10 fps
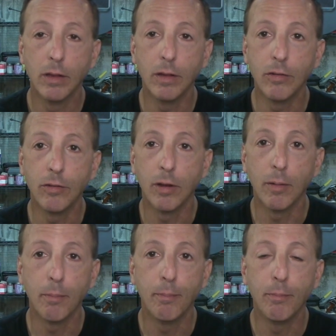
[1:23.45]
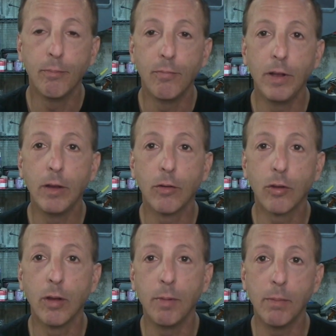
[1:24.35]
This uh, video is
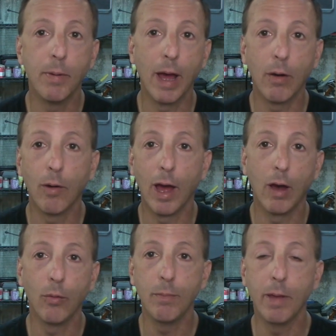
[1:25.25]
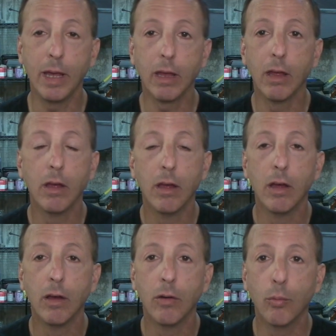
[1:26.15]
going to be about how we make
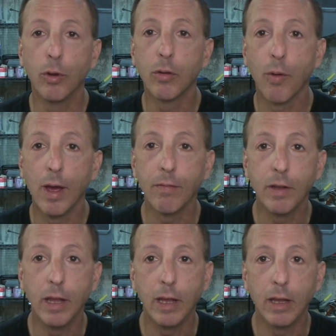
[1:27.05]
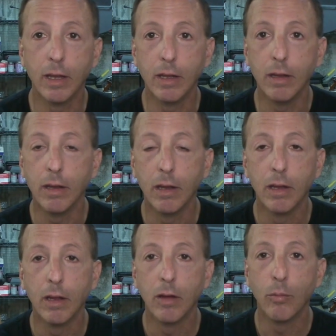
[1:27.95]
woodcrafting and
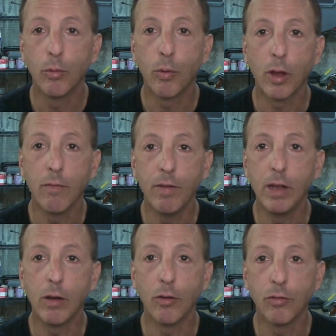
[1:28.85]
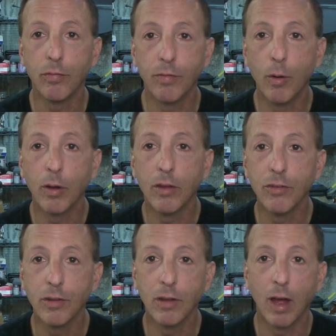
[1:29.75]
woodworking videos
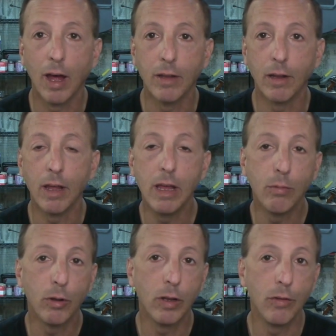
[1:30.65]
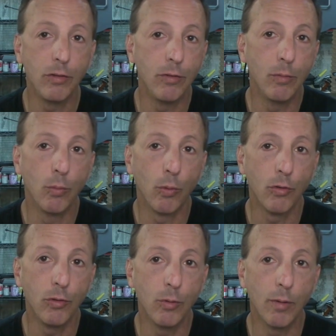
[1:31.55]
focus on the lathe. We're going to
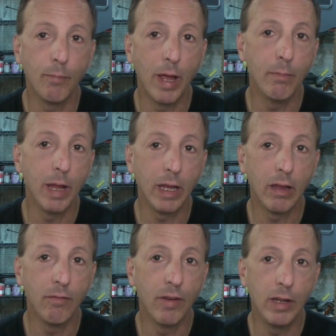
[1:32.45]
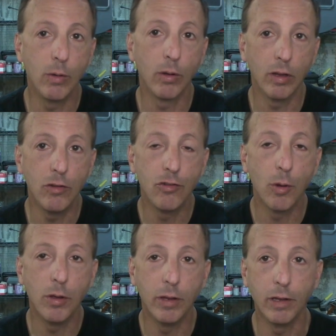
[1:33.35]
do a pen making video, at least
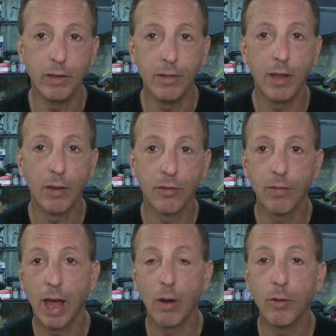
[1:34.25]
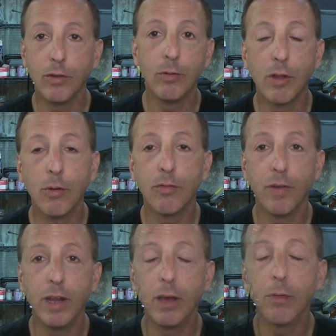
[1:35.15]
show you the details of how we do those
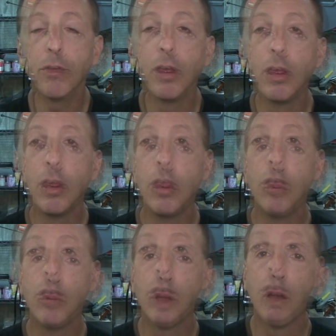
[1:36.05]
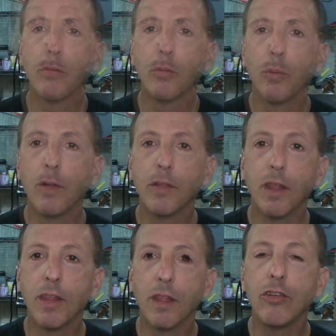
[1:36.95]
videos we'll cover what
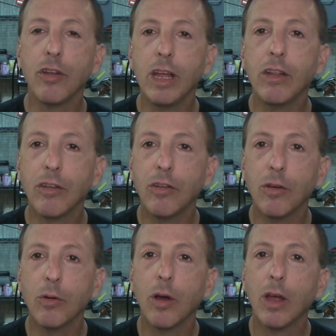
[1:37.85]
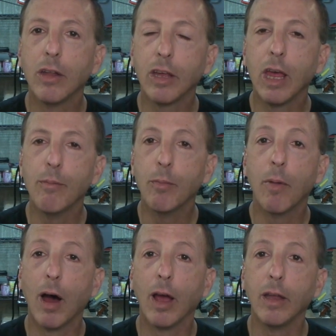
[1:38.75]
the things you need to do to keep in
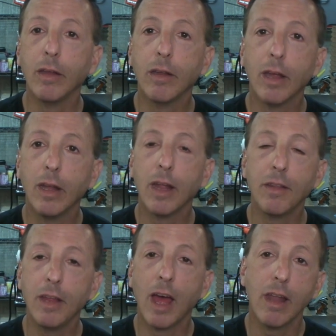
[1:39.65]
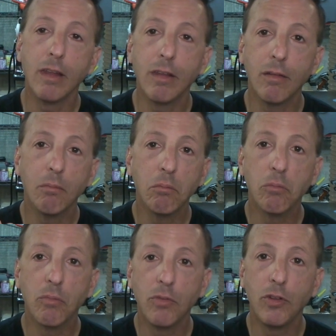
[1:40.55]
mind. And at the end,
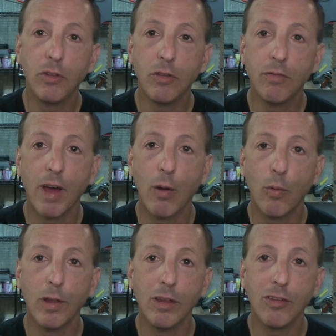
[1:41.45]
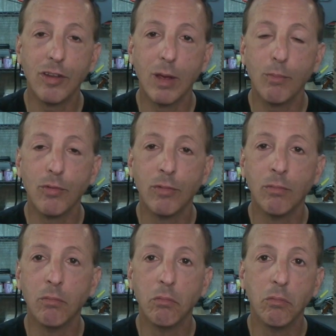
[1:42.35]
found one of these tips
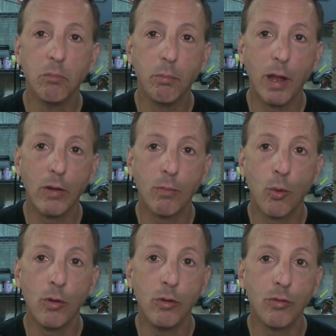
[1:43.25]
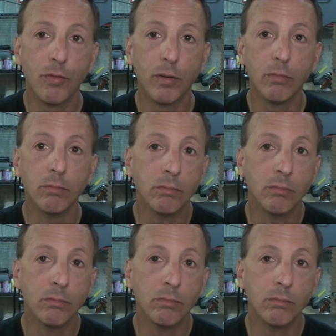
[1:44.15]
better, more useful?